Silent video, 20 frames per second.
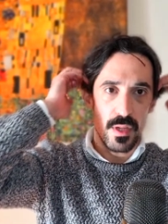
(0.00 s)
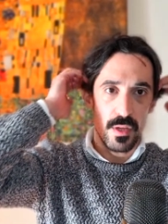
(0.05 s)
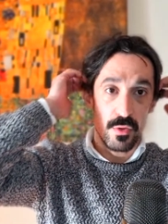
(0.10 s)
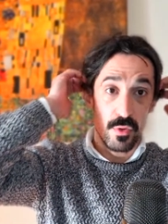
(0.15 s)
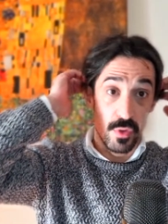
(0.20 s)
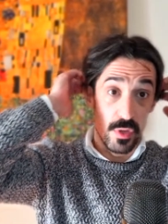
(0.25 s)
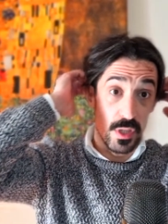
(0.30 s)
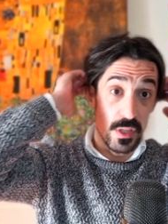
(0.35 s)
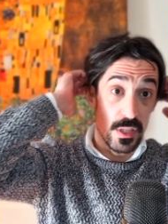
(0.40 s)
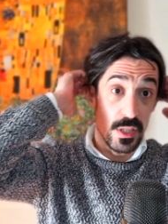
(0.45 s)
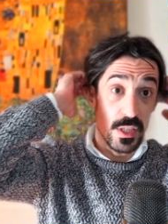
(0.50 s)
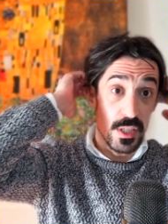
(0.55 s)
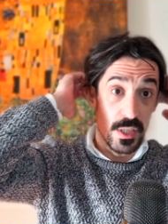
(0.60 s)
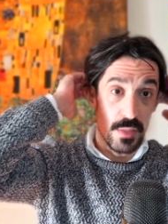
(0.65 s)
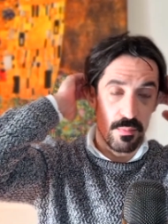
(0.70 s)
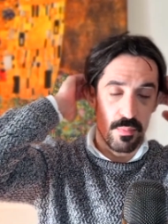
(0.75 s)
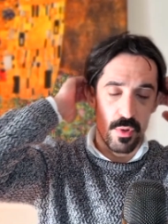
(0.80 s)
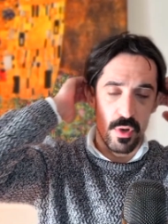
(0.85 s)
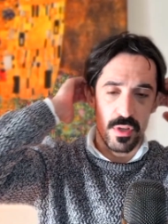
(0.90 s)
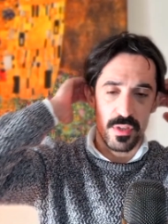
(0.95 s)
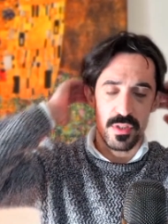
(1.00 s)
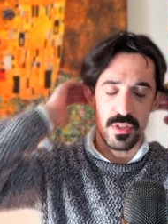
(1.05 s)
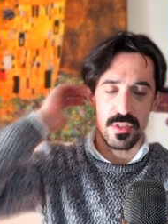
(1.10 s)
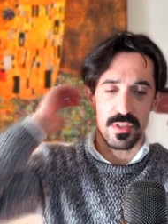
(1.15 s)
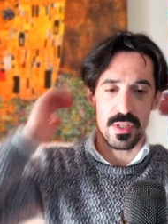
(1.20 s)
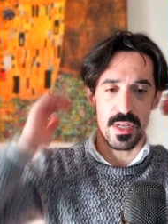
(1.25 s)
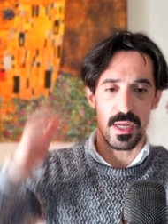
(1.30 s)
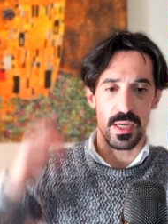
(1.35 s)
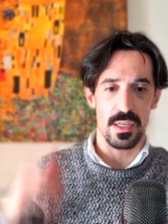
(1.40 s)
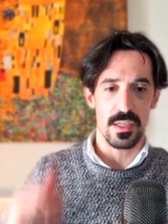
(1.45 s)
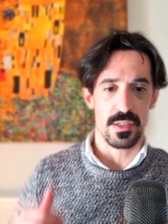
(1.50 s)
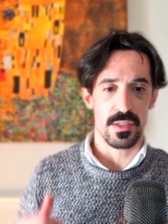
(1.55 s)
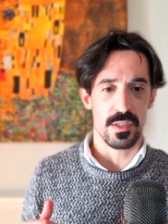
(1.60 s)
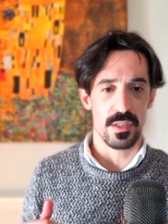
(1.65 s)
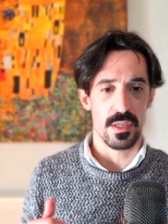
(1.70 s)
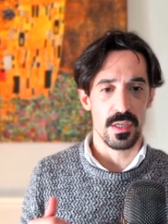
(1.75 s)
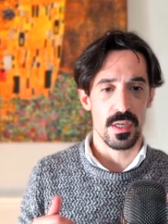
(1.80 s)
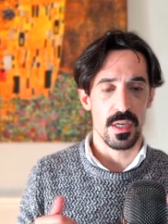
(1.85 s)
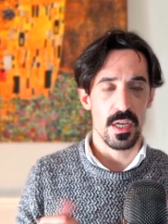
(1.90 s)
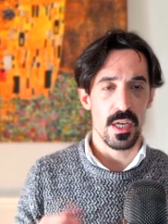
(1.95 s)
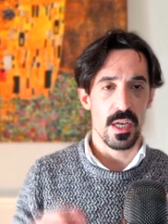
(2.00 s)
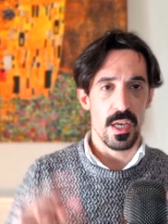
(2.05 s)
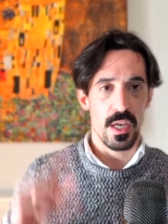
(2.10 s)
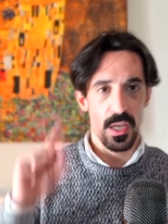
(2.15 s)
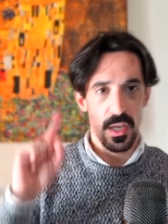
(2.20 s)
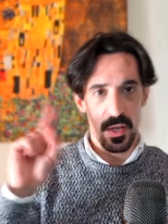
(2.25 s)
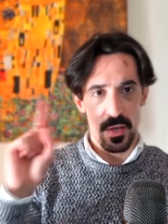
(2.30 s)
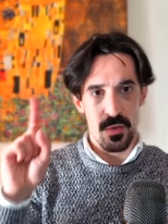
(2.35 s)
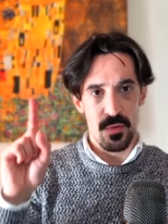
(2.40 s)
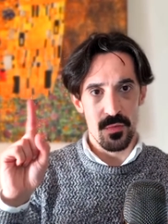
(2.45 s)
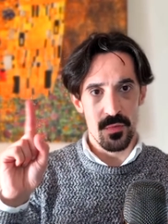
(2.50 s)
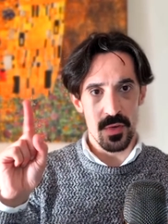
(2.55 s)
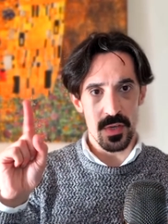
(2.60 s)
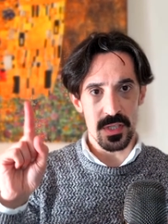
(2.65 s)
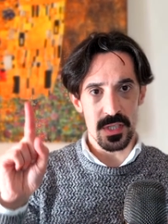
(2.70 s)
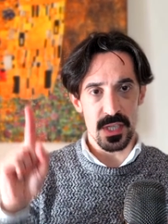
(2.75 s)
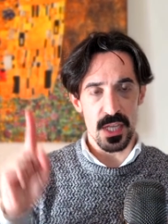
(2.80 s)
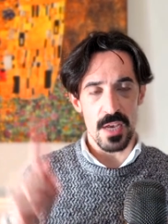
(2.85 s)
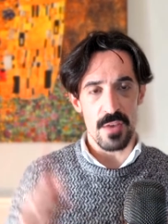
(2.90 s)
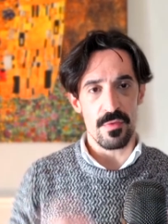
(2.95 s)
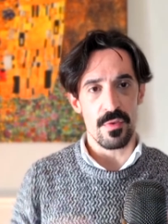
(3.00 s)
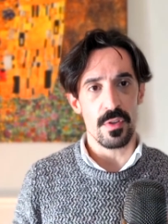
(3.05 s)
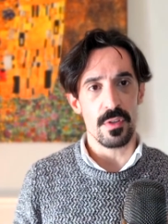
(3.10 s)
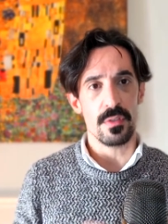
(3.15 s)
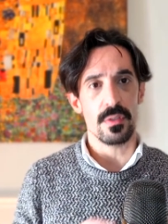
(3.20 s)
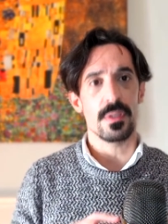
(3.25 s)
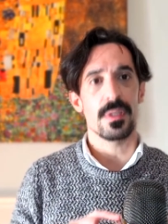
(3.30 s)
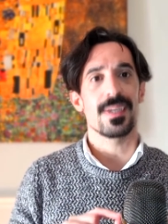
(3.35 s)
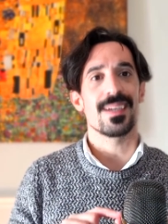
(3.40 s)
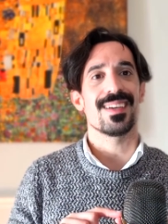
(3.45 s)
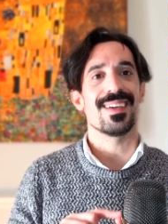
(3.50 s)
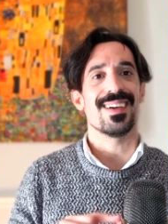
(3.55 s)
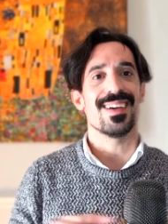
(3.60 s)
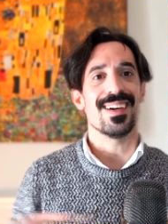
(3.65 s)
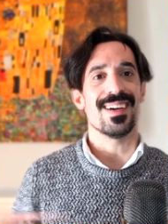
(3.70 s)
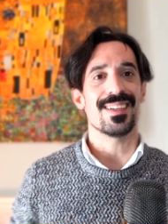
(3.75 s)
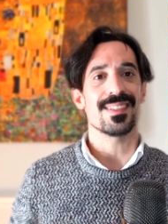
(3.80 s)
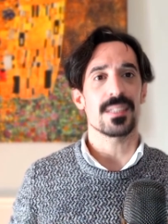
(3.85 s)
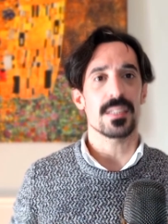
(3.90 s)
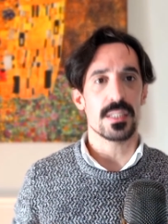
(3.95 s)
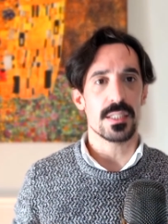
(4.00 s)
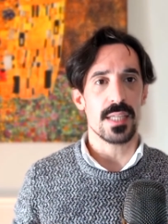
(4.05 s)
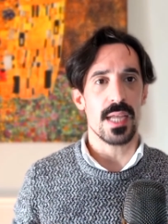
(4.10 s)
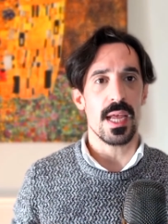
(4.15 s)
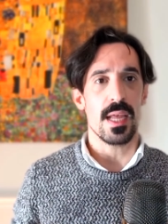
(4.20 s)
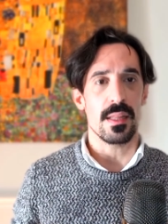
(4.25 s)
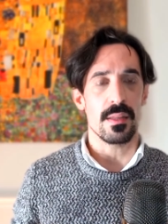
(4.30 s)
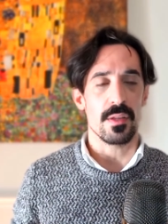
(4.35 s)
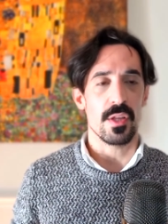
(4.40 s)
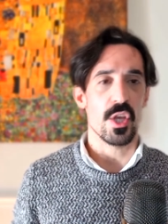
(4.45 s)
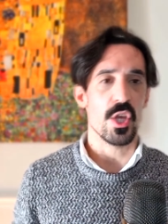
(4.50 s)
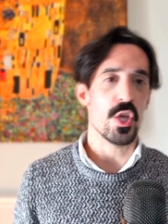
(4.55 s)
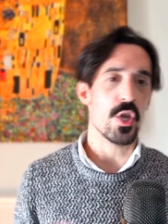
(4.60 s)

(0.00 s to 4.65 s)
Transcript: to the learning process, that is. First level, understand.